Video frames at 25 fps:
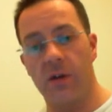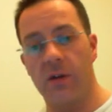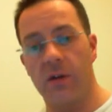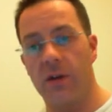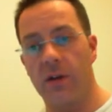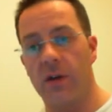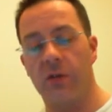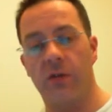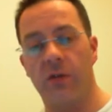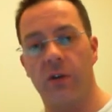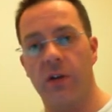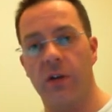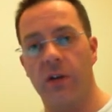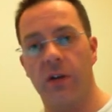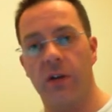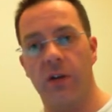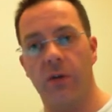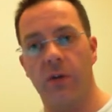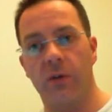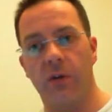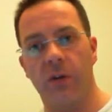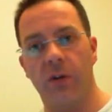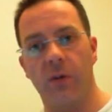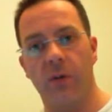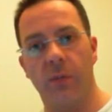Literally,
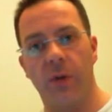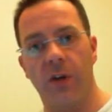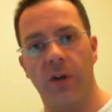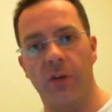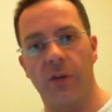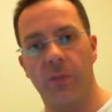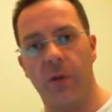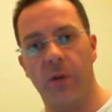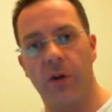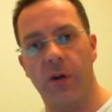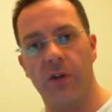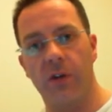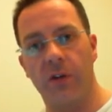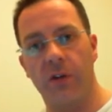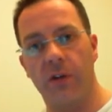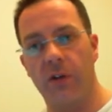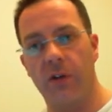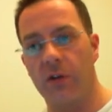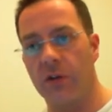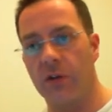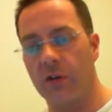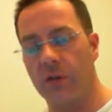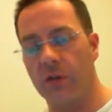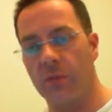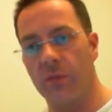gun appears behind the
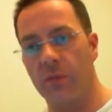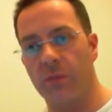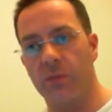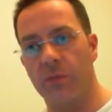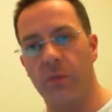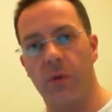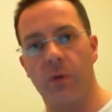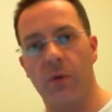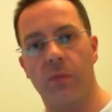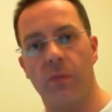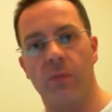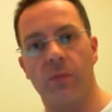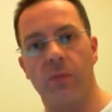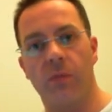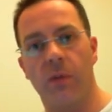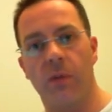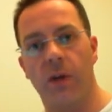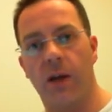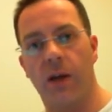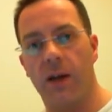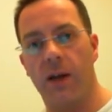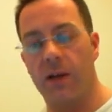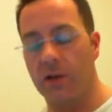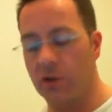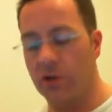curtains, boom,
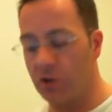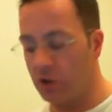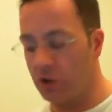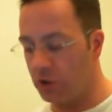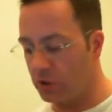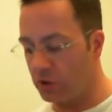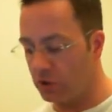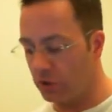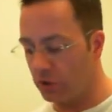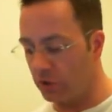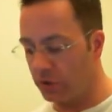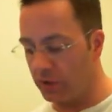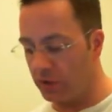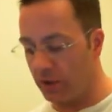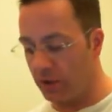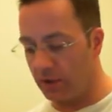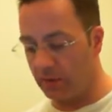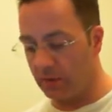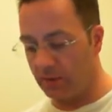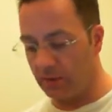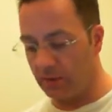and she's shot dead.